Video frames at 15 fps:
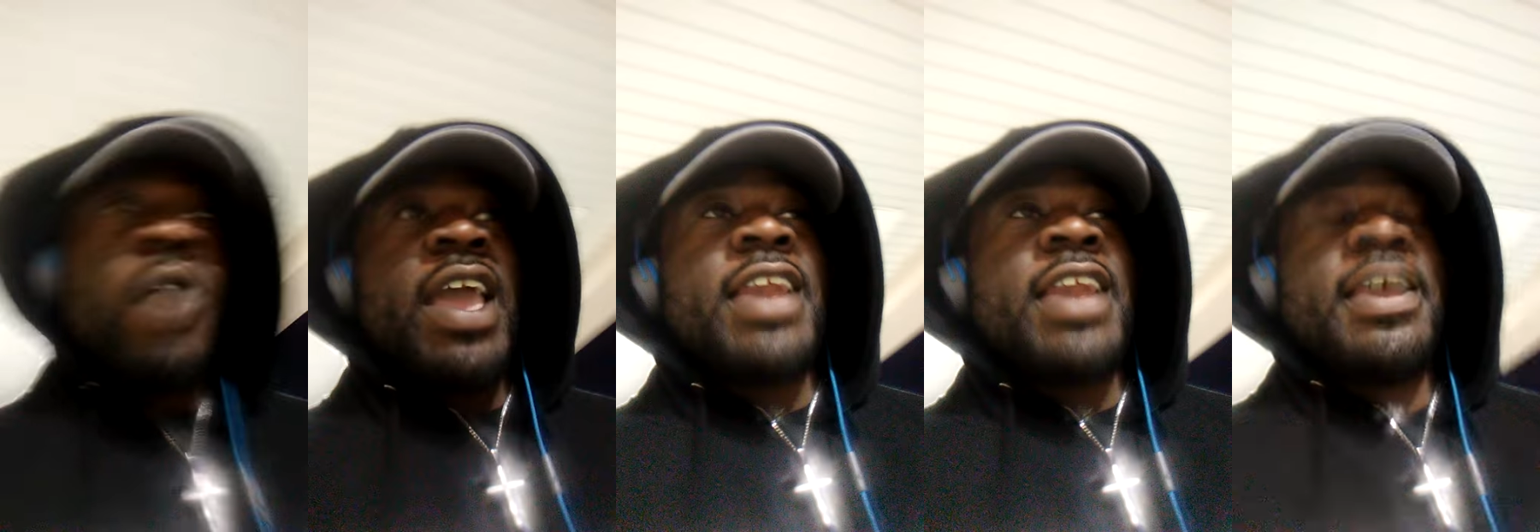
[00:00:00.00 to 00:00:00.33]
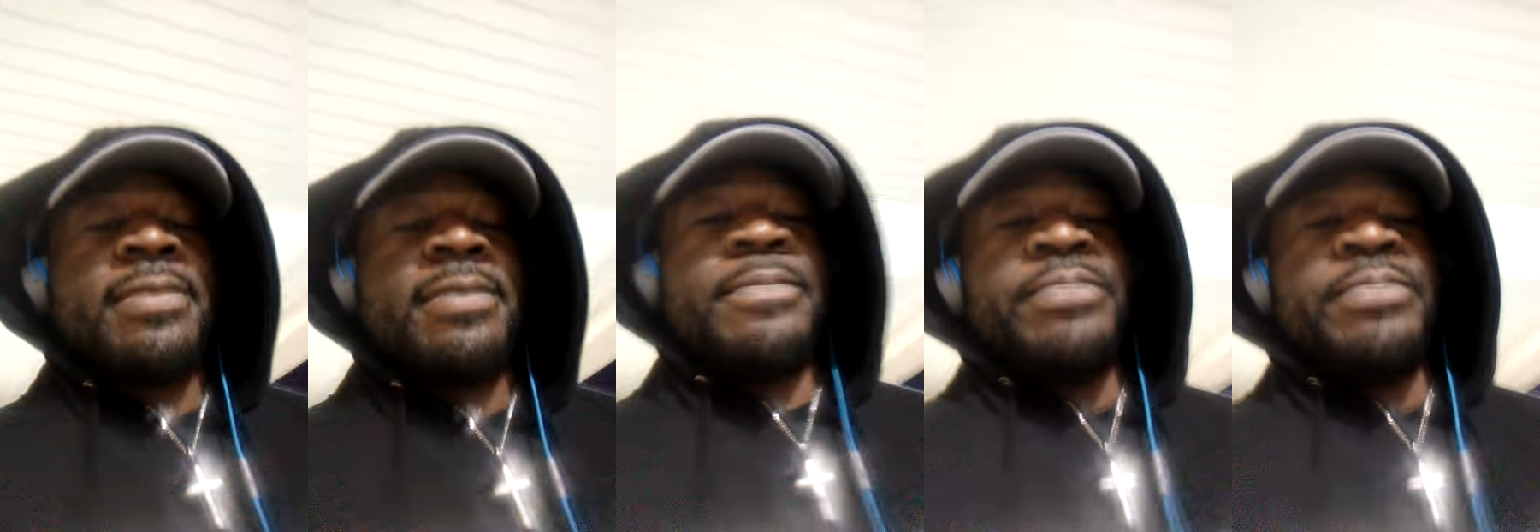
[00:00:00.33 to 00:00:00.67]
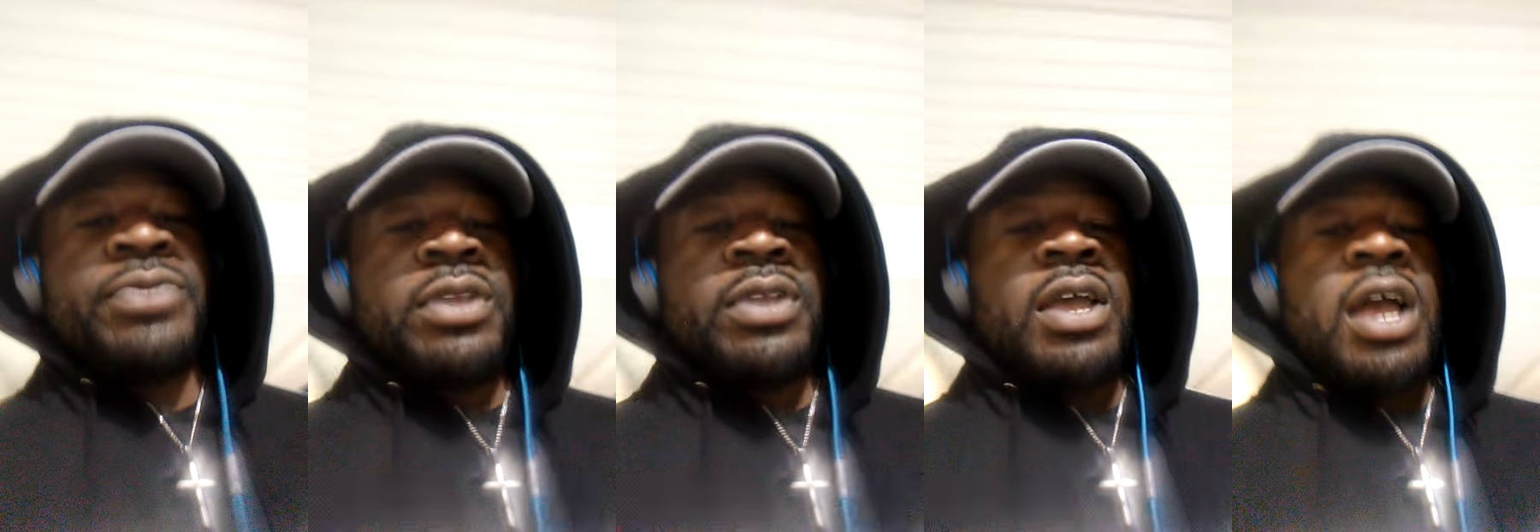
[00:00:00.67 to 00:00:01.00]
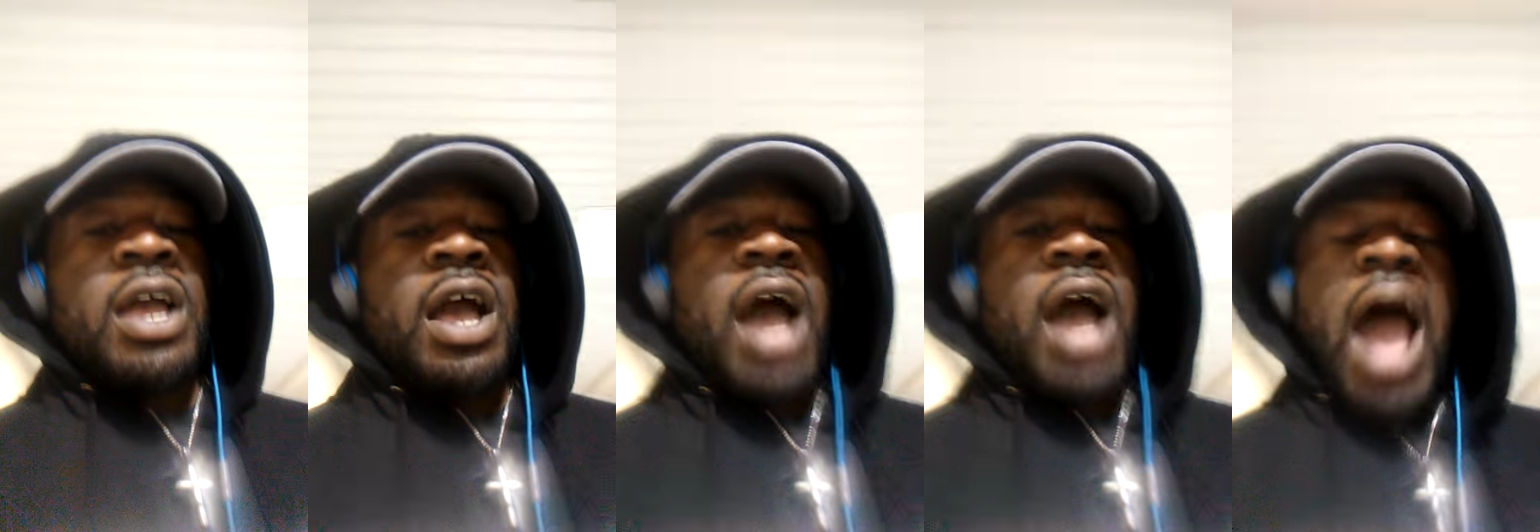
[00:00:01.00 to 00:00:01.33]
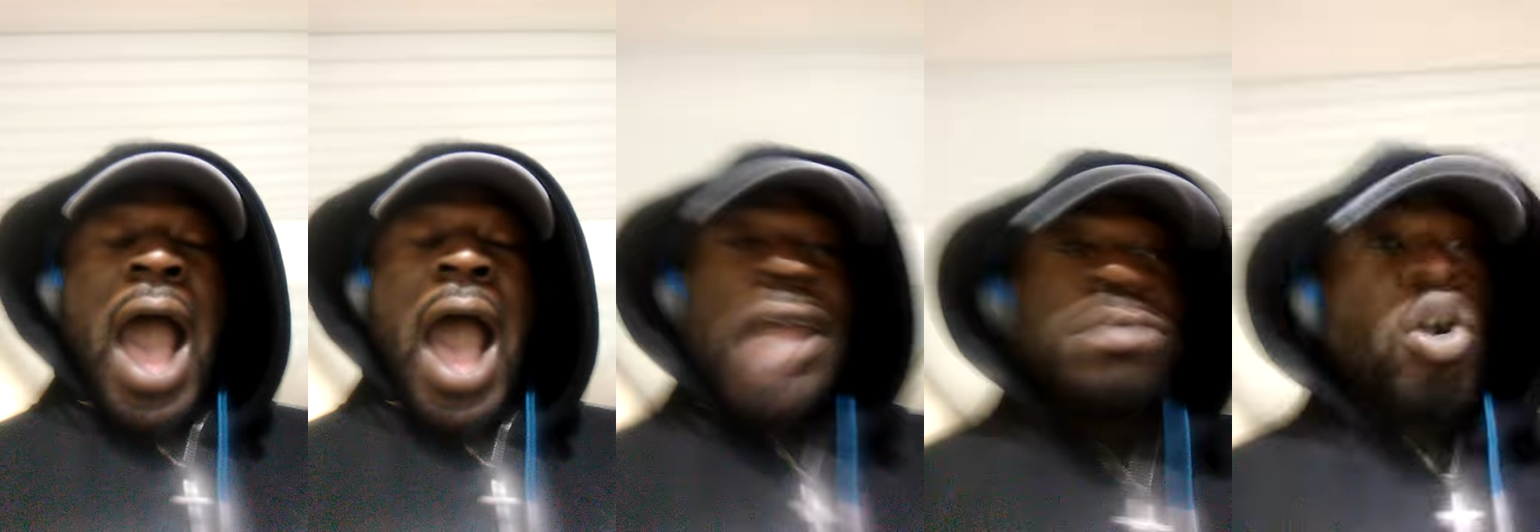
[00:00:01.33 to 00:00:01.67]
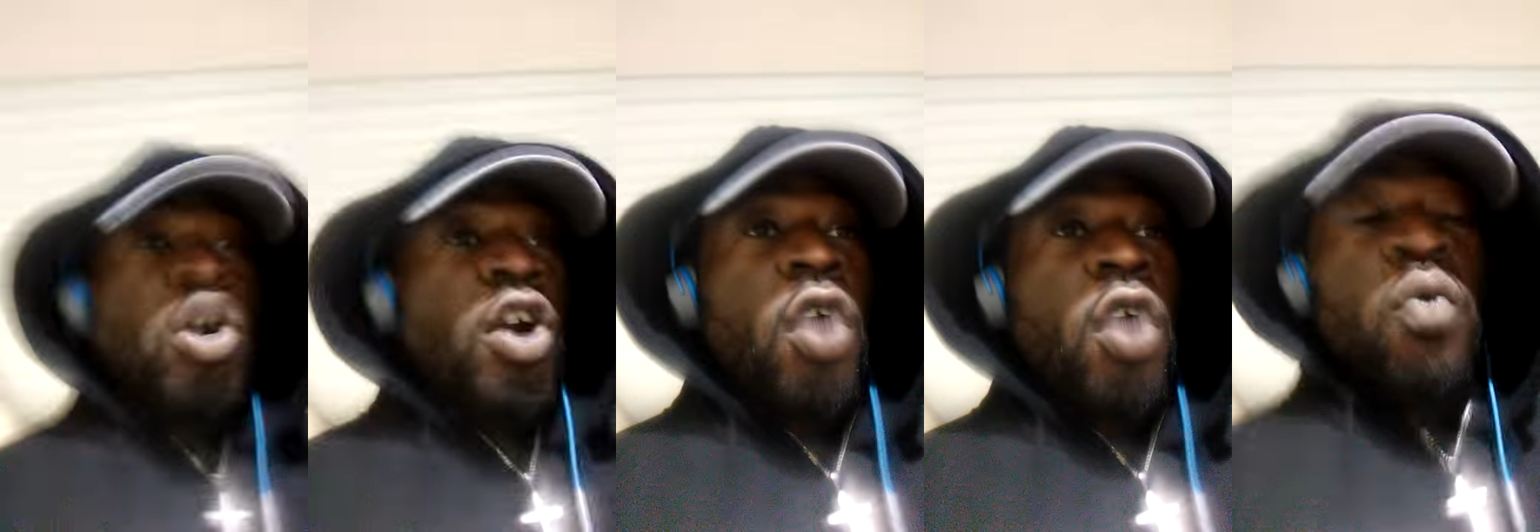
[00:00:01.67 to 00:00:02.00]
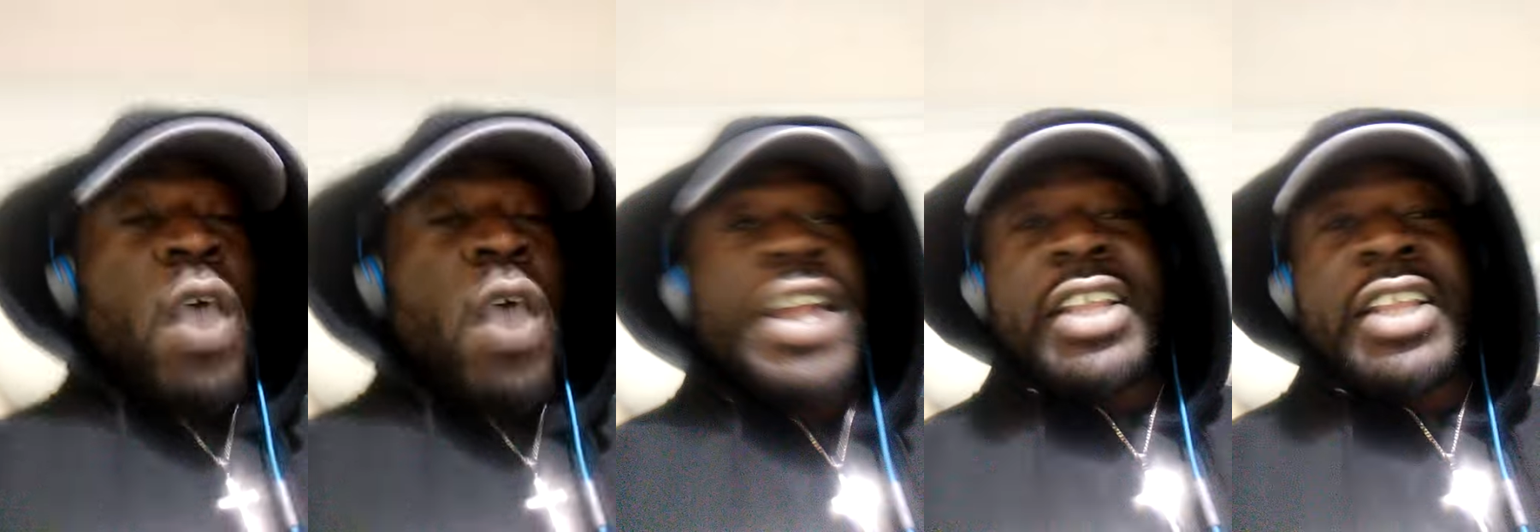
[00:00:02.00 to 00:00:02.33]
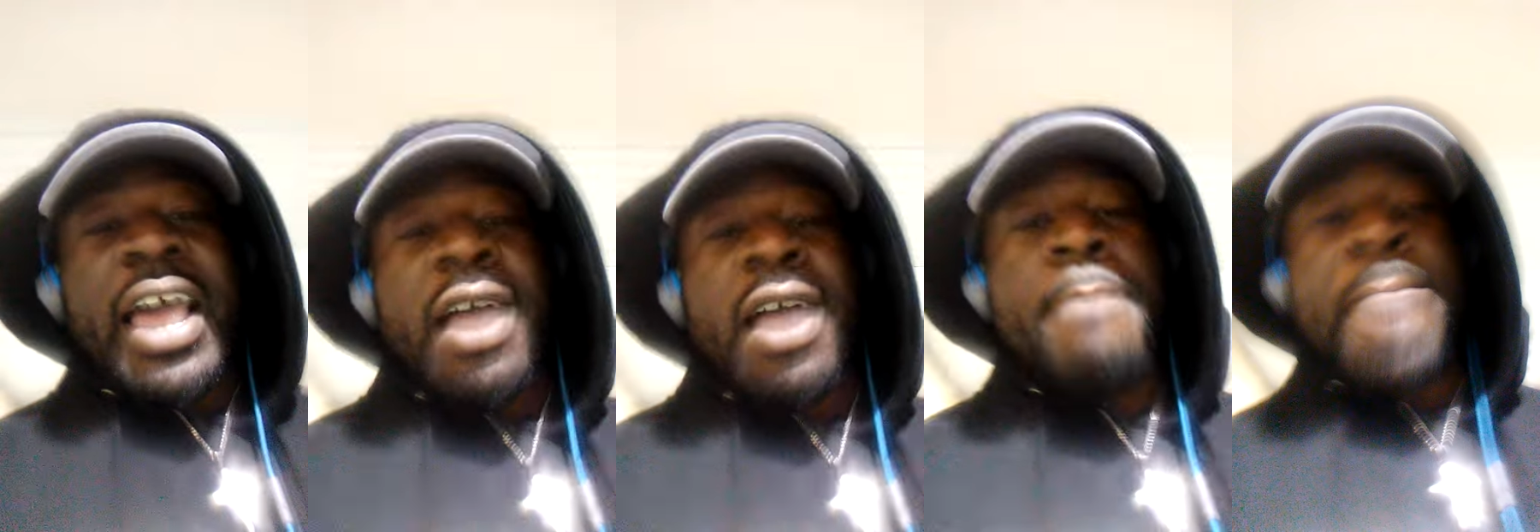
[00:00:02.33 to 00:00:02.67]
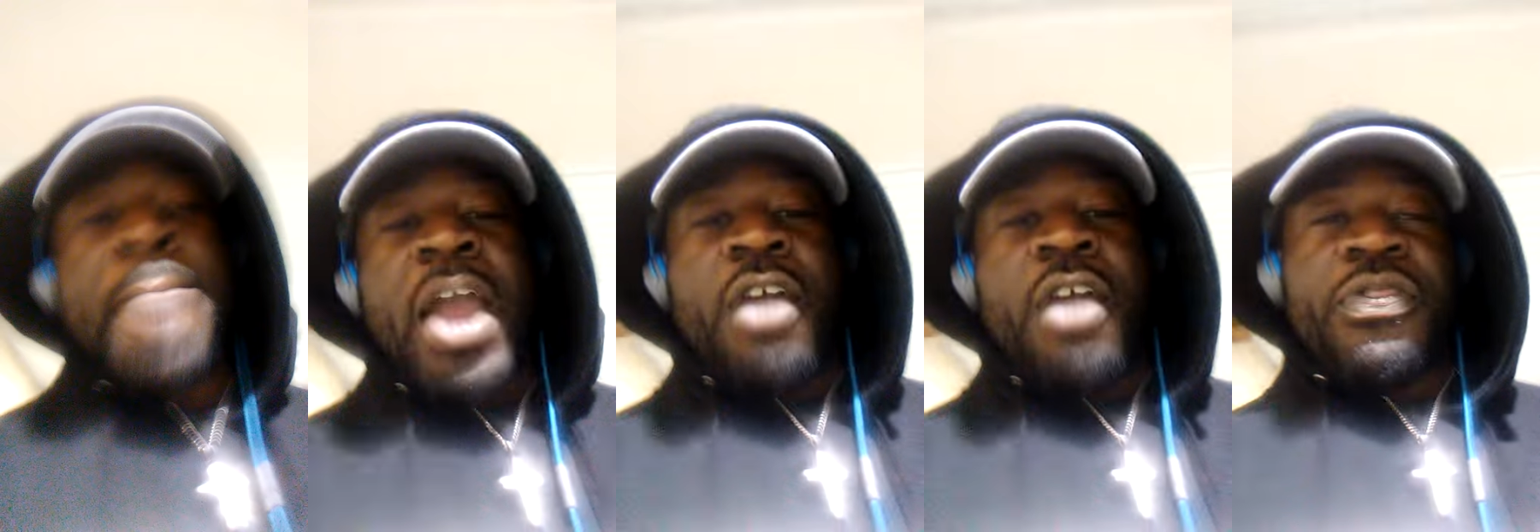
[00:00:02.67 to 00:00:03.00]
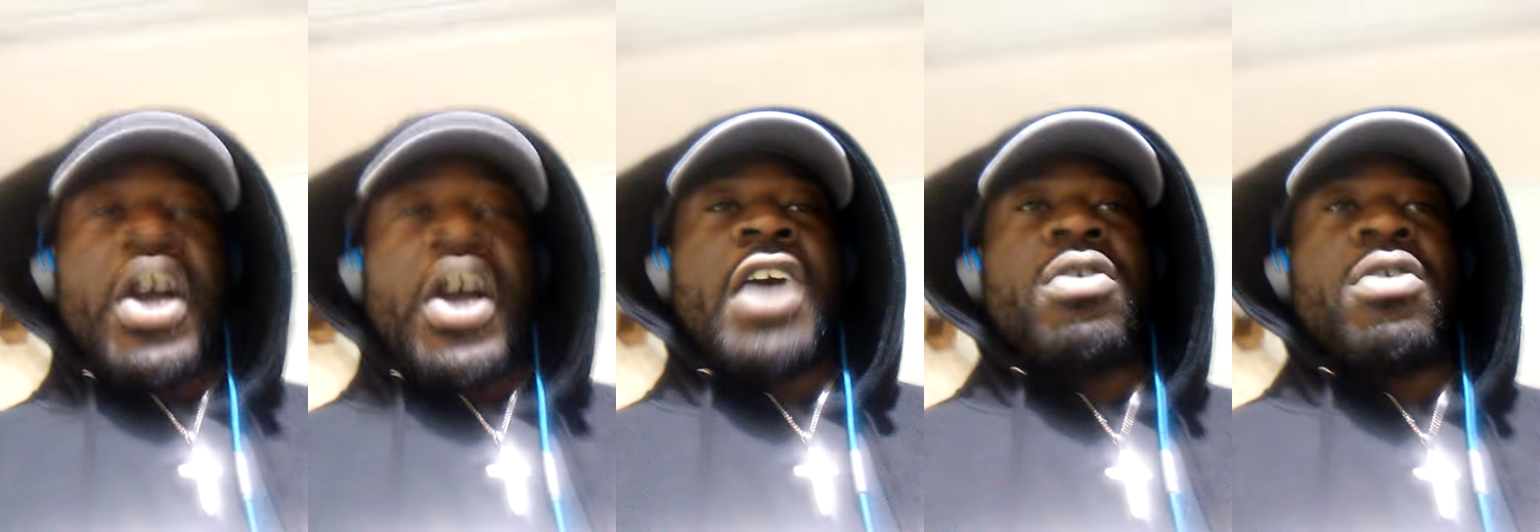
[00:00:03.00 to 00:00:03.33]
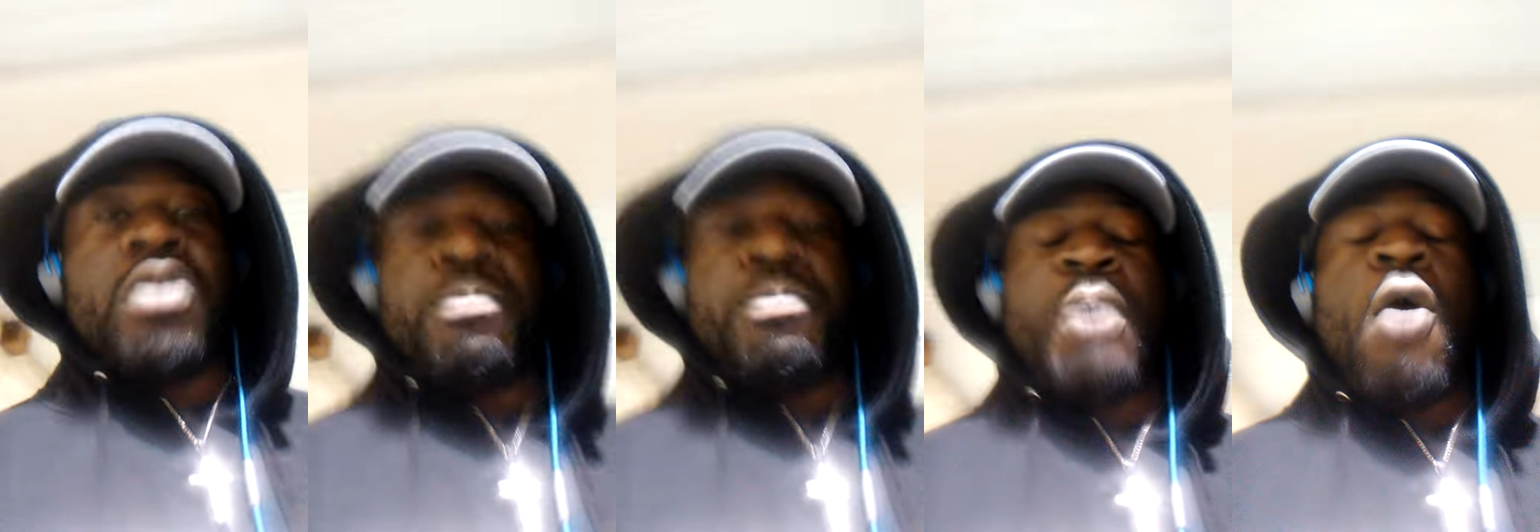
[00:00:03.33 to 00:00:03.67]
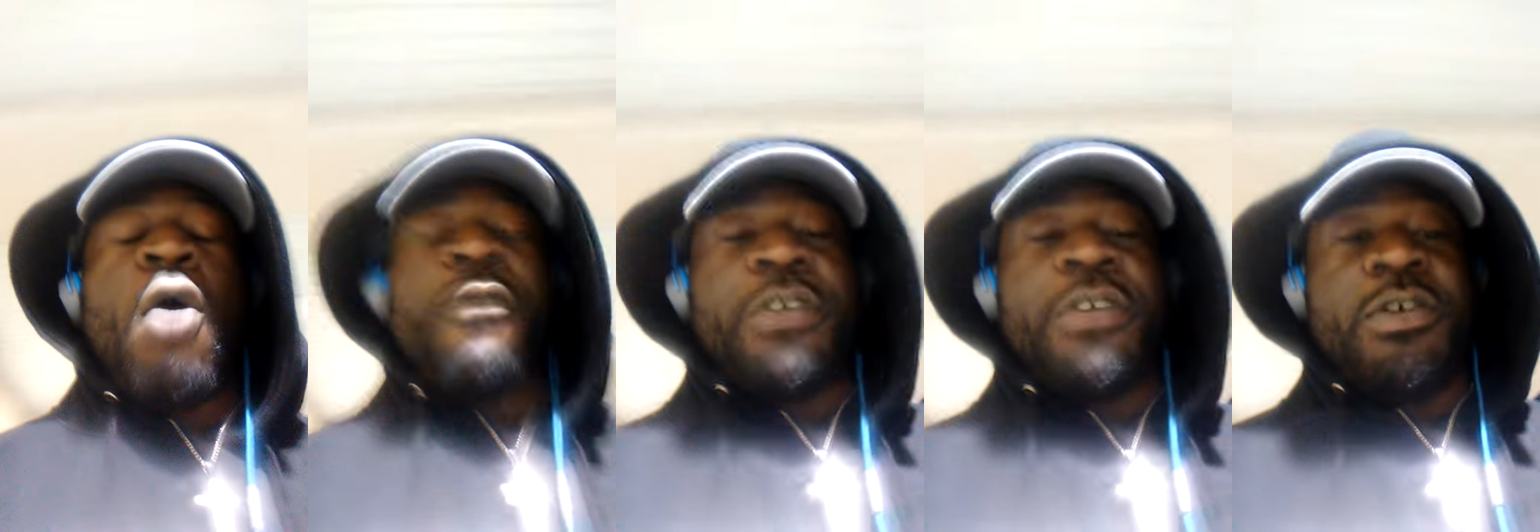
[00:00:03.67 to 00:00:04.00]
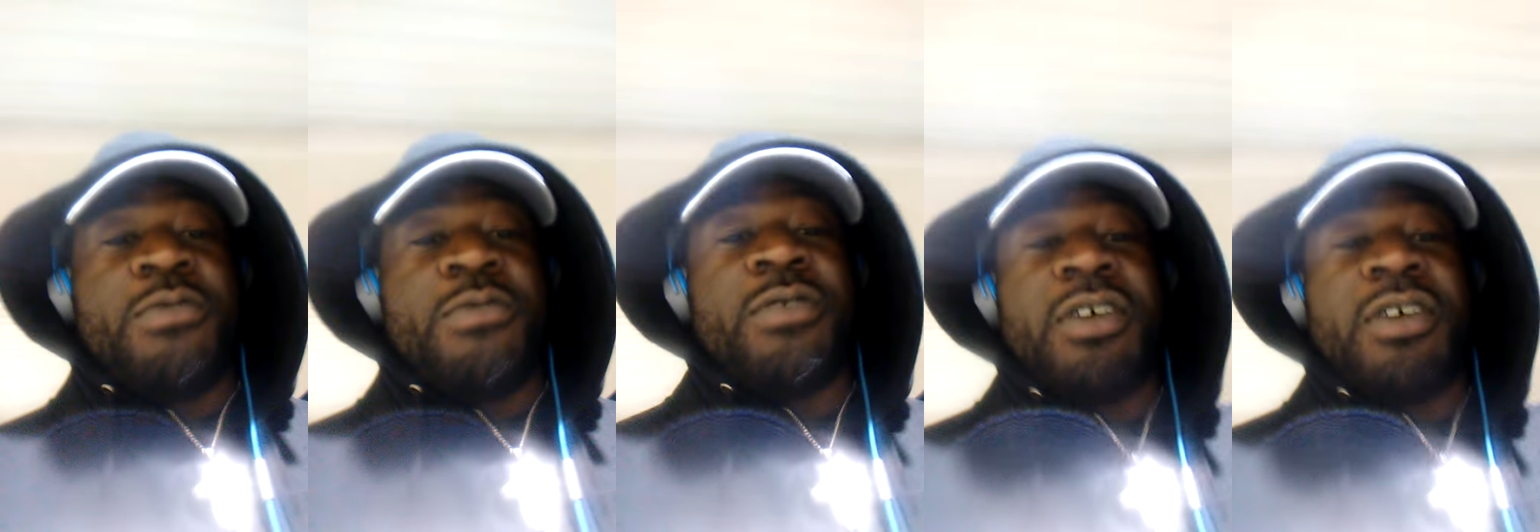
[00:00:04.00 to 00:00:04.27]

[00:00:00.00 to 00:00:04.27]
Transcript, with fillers: ran it I am going to run it like a marathon on both of you,